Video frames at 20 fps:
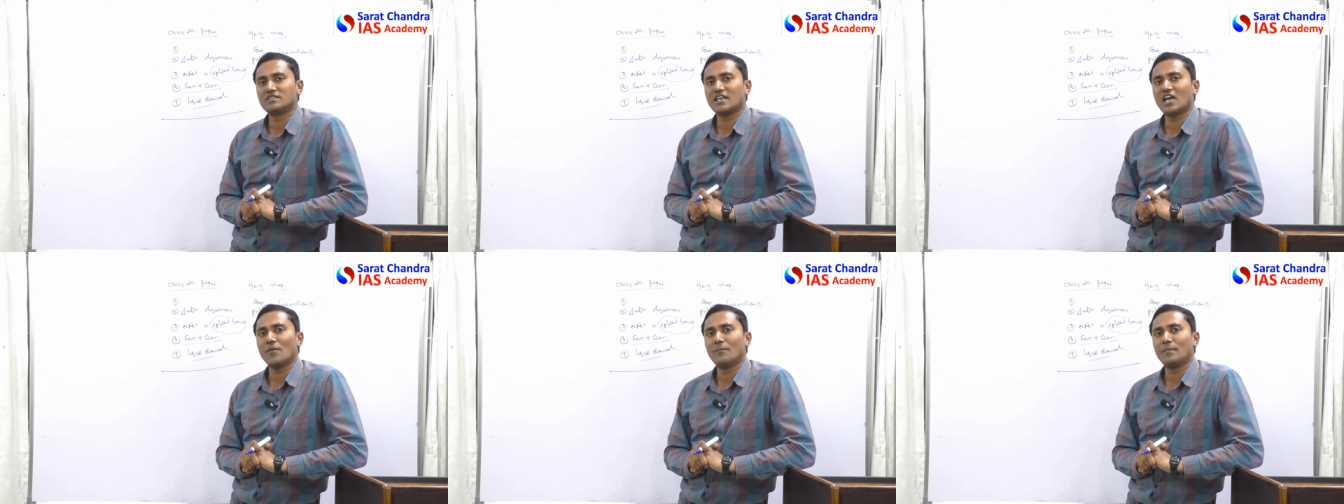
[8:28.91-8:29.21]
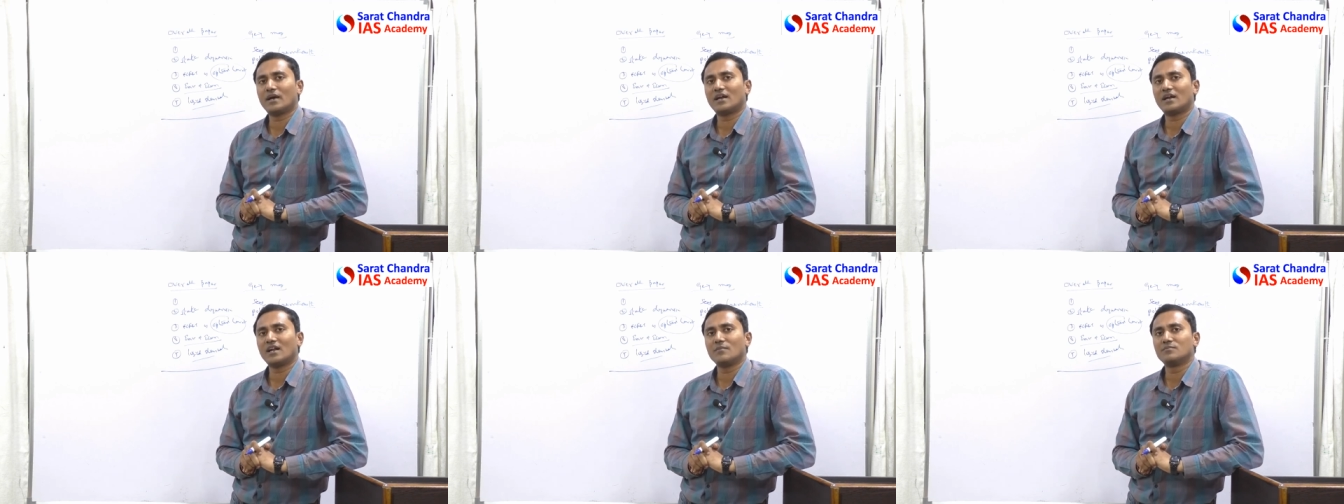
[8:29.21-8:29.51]
they have
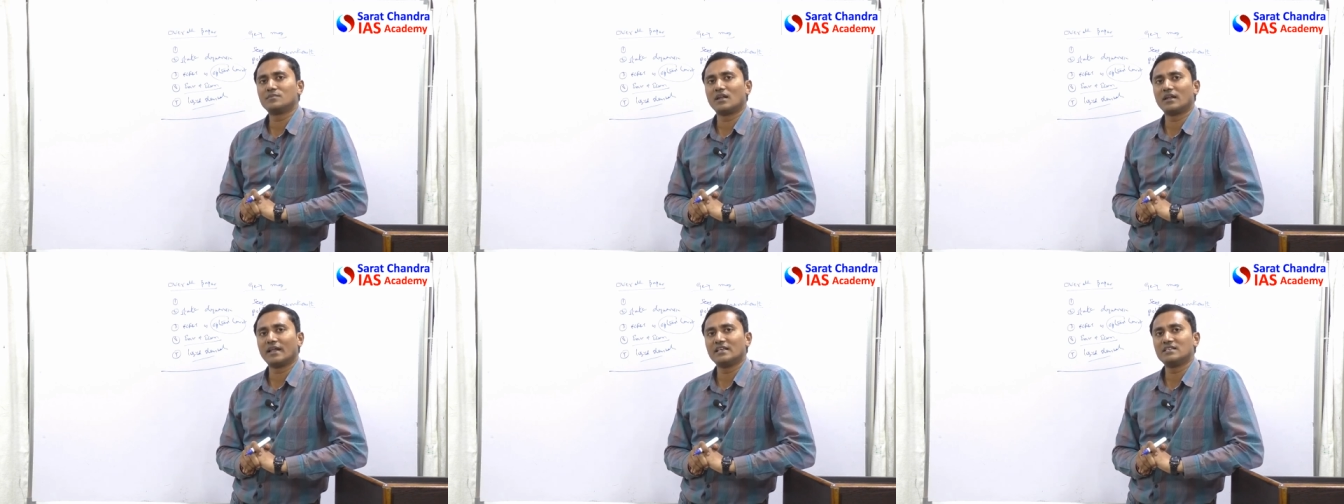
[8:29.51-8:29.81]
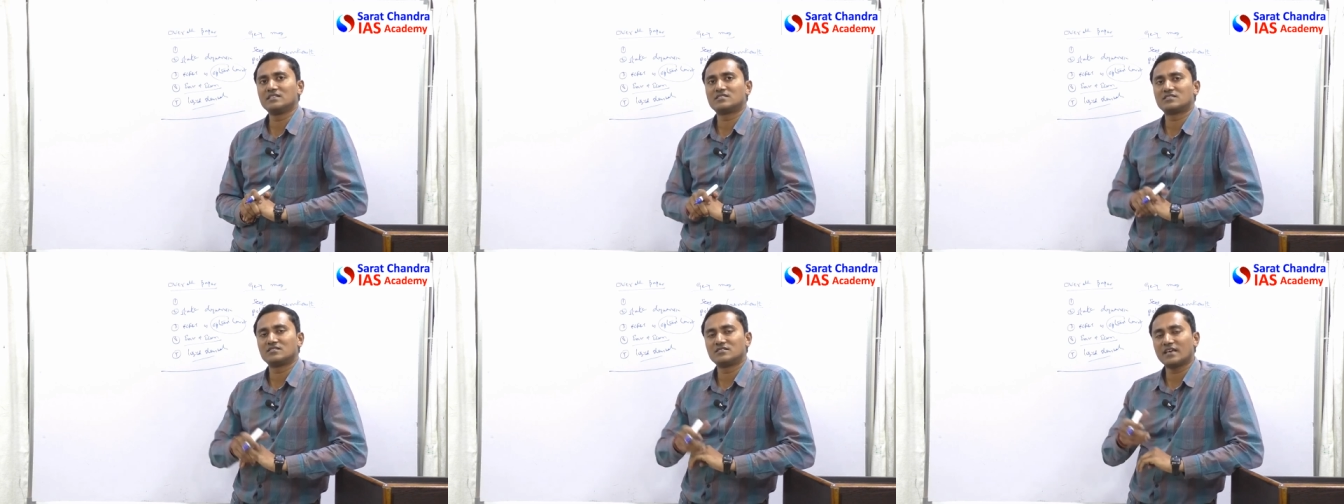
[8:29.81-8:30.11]
picked up the
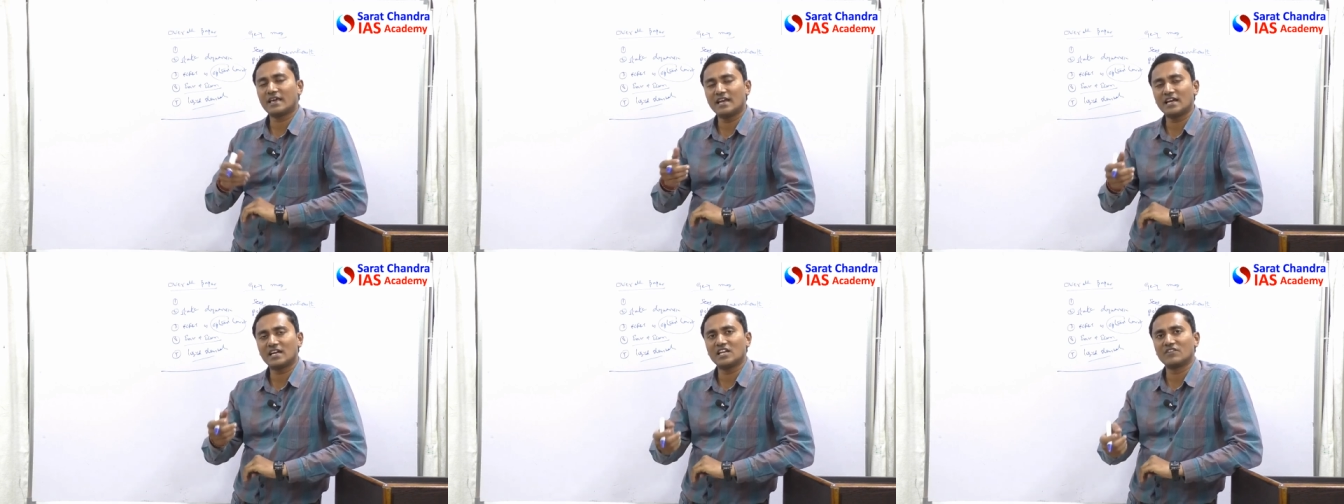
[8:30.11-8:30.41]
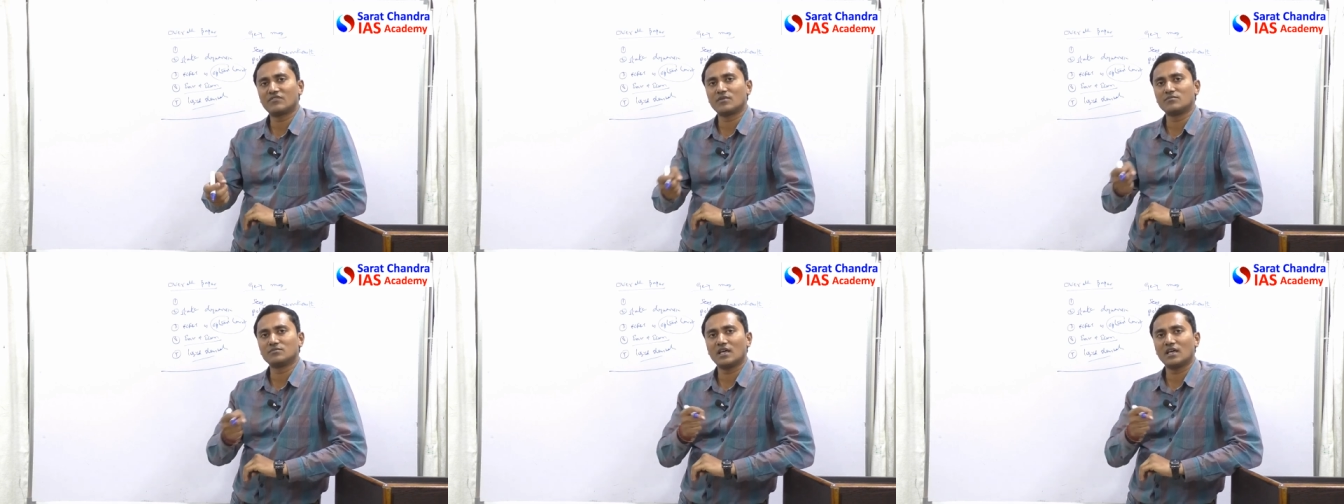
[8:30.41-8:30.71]
lines
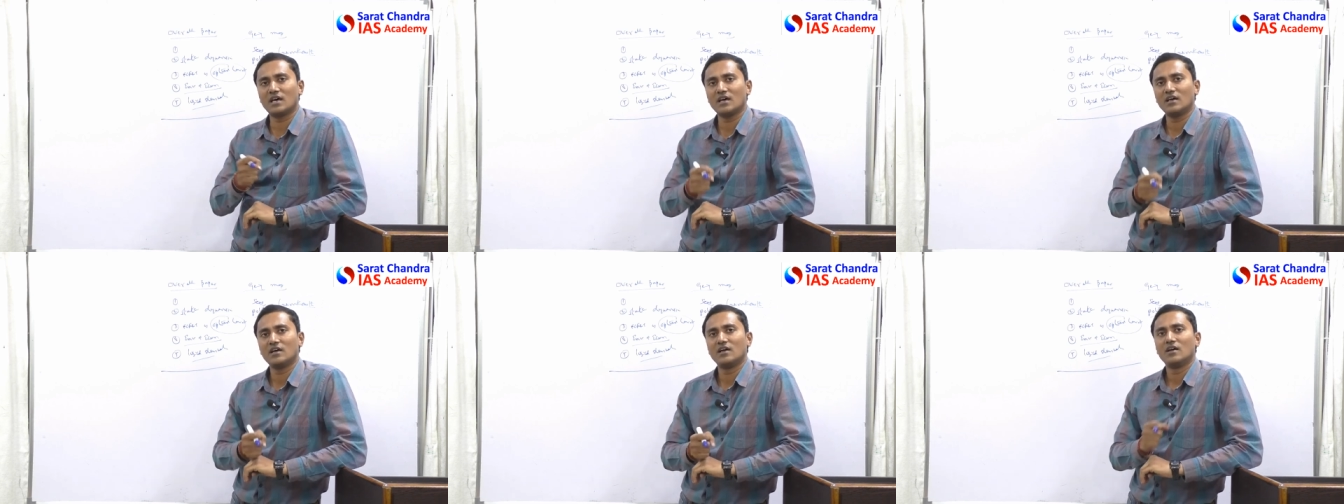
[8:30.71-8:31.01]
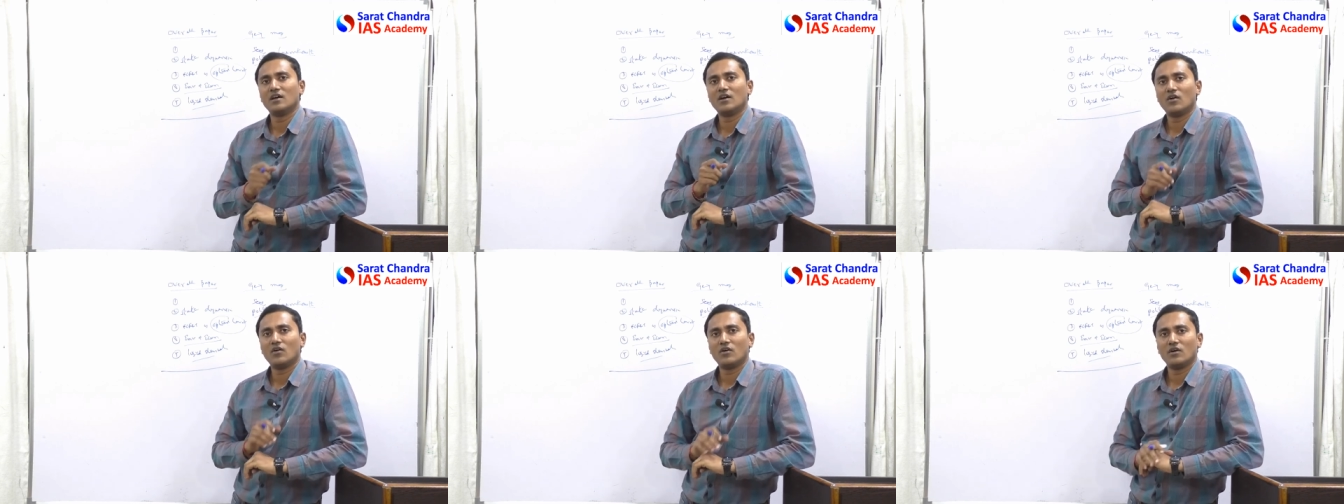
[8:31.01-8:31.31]
directly from the
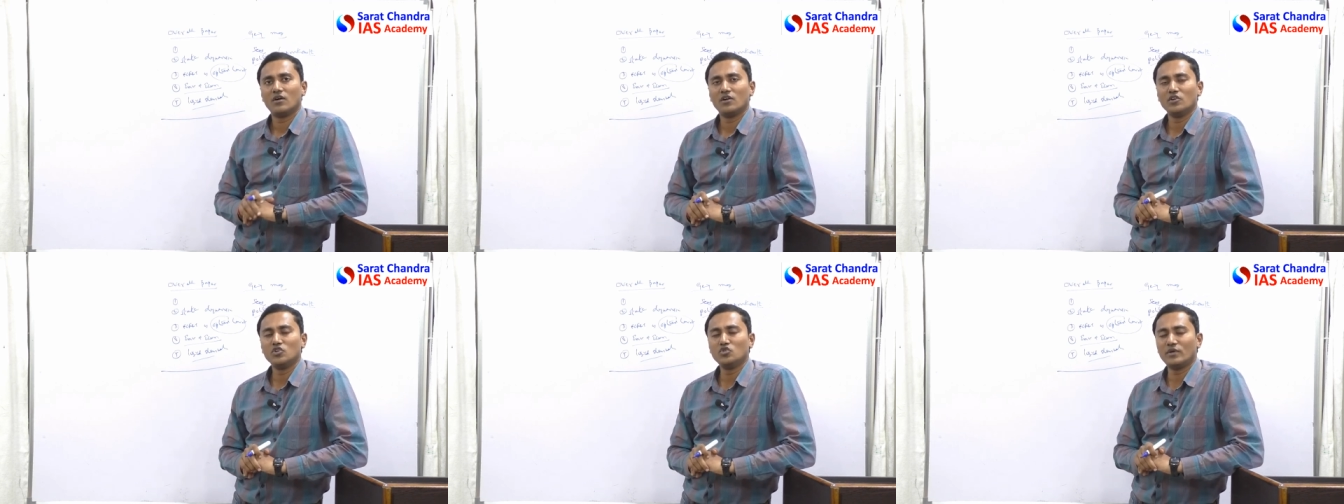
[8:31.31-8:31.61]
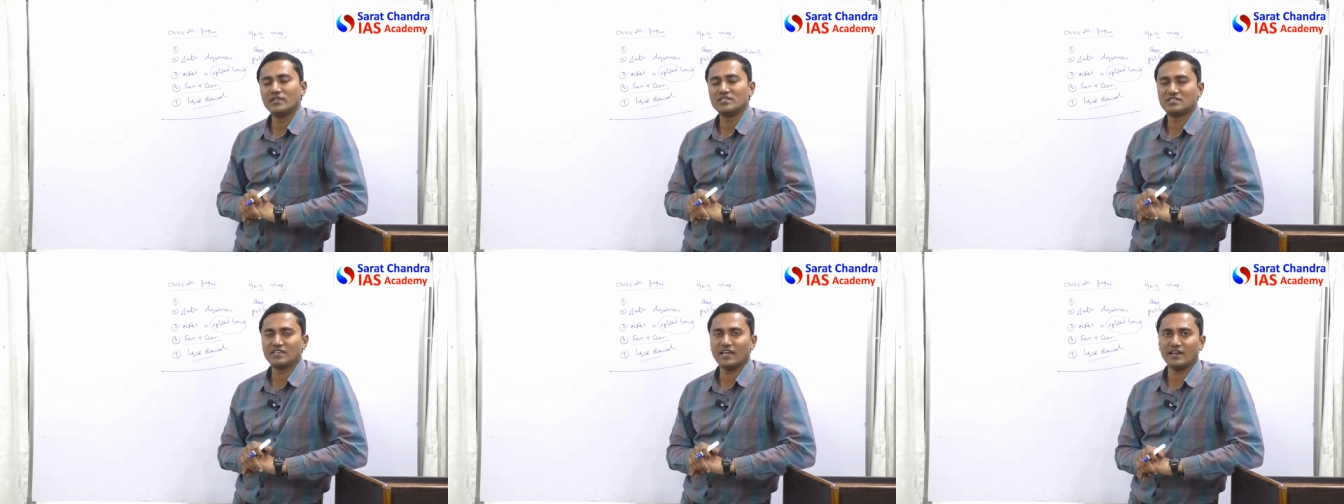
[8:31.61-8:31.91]
new
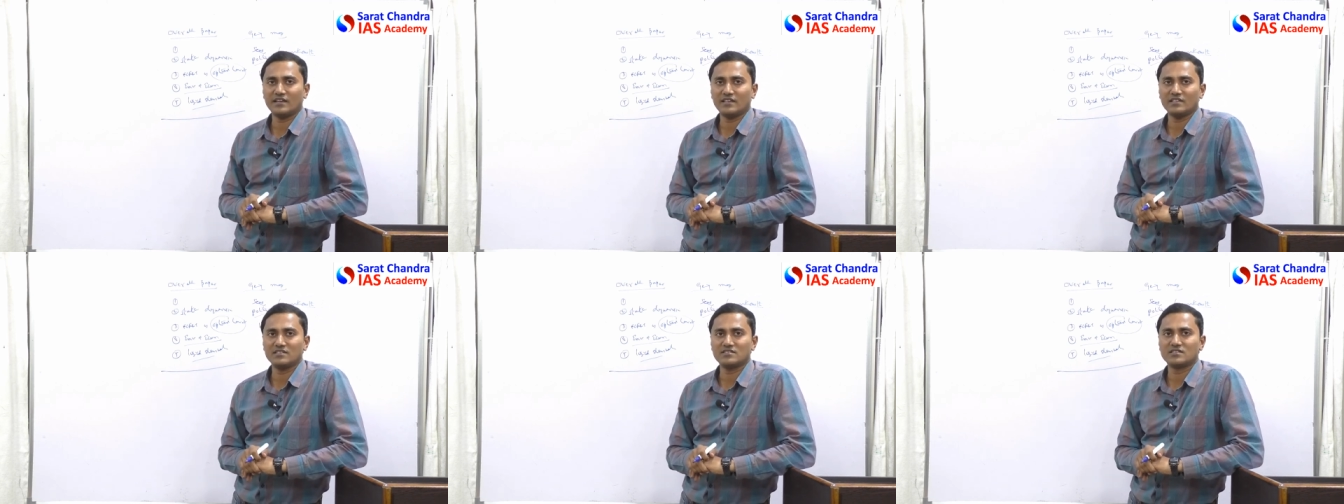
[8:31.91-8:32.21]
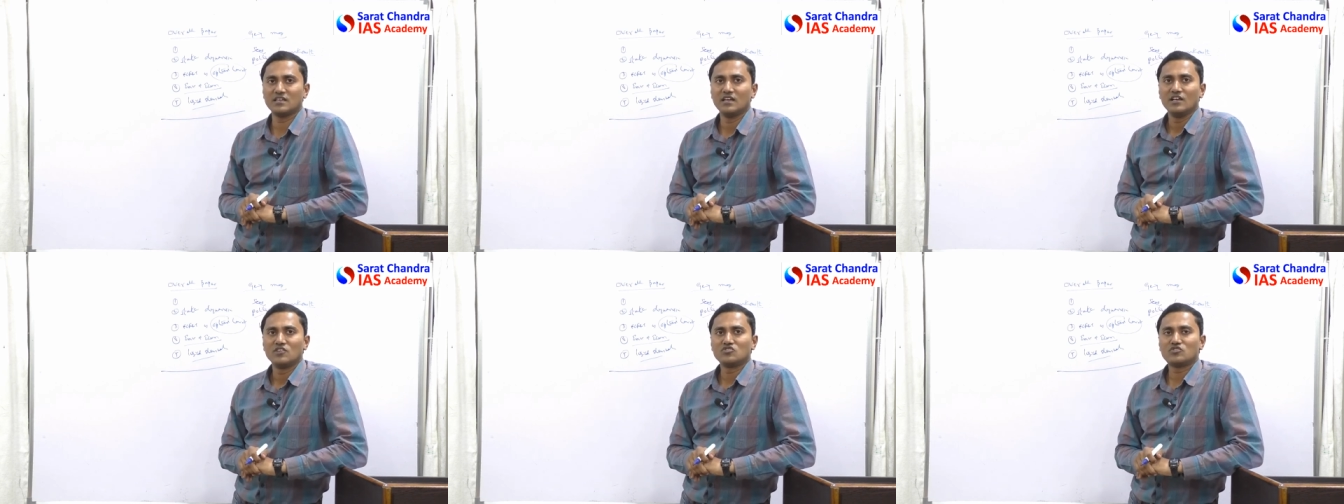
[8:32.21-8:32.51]

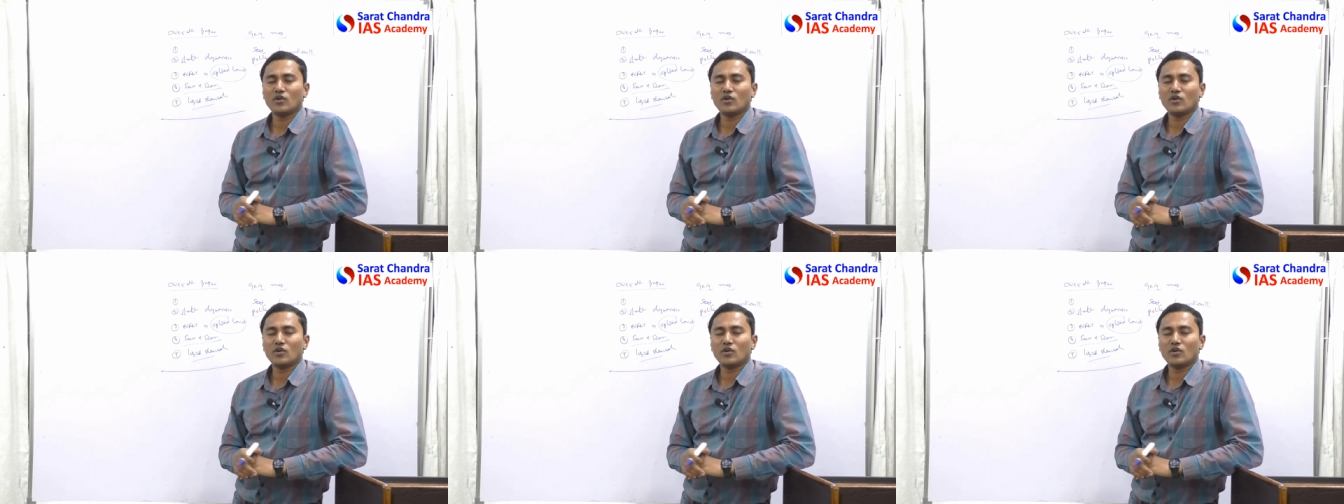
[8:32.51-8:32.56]
NCRTs.